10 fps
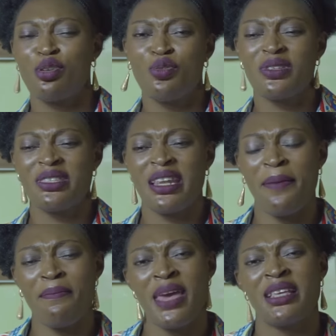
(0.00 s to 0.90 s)
So you will see
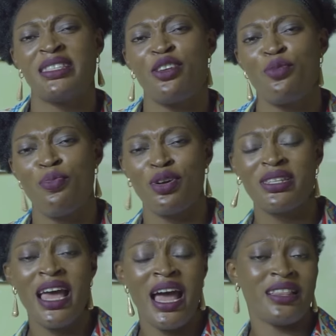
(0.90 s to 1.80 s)
that maize that you
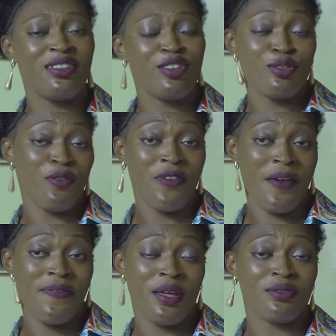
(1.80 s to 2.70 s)
bought at the rate of
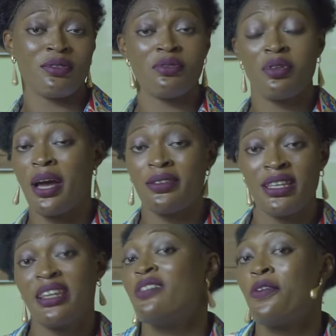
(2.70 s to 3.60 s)
5,000, you can
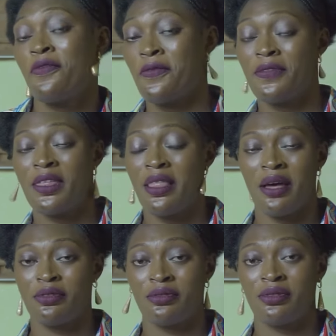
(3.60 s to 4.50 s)
sell it for
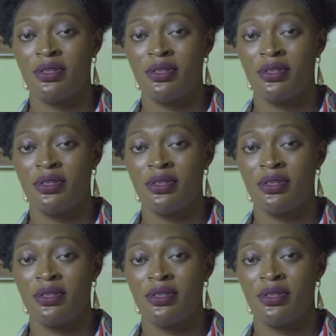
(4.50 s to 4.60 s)
15,000.